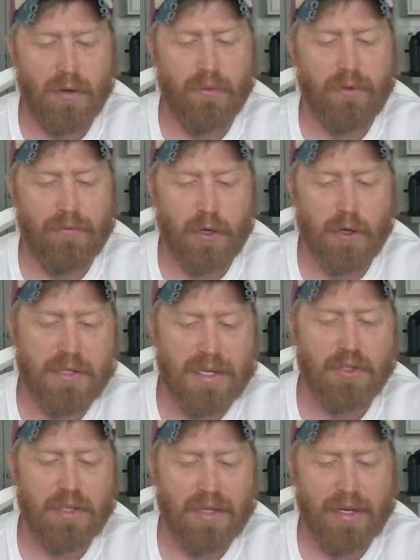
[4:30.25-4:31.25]
reverse
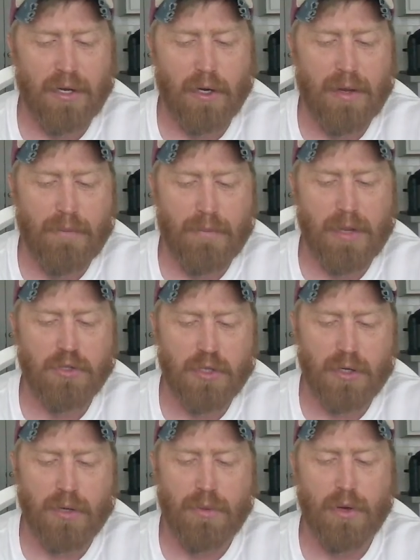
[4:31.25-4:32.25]
engineer and
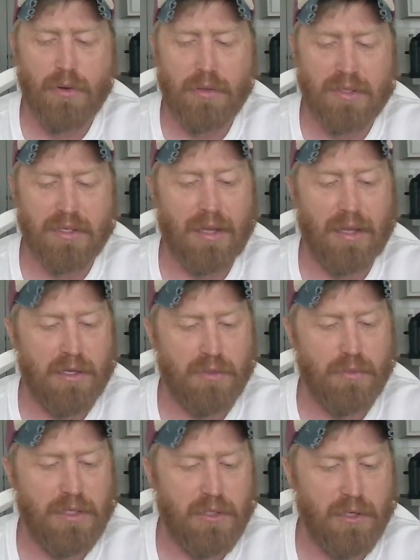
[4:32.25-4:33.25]
measure components allows me